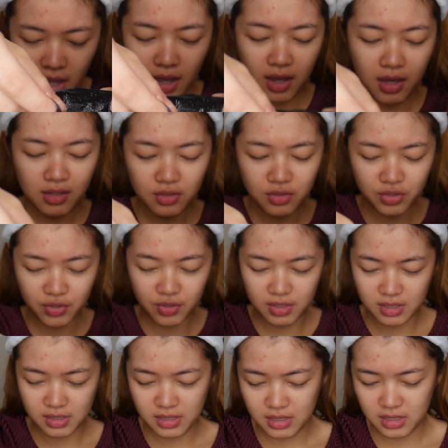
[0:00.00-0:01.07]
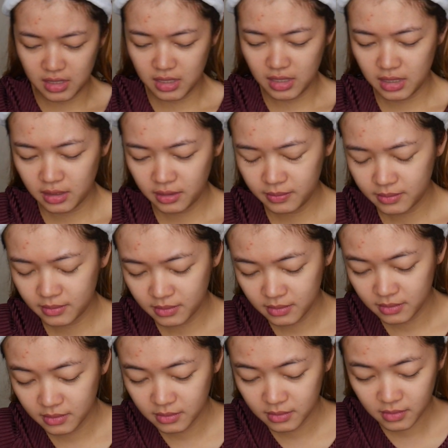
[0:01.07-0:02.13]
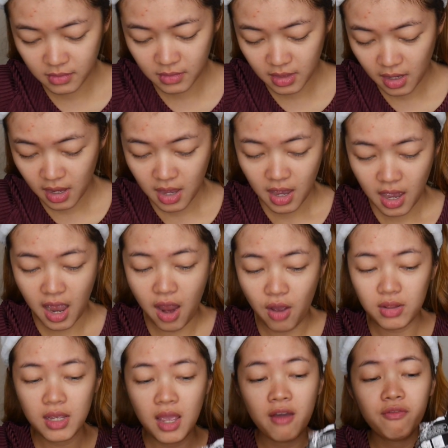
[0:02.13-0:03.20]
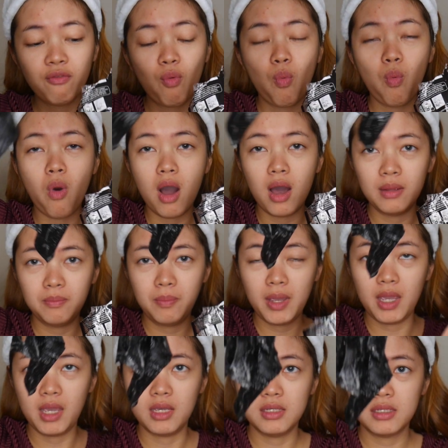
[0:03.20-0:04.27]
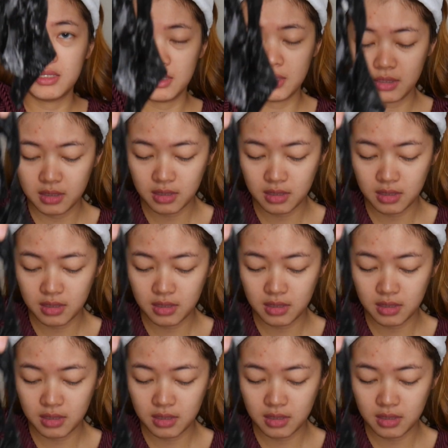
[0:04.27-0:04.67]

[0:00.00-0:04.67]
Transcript: Interesting. I only have one piece.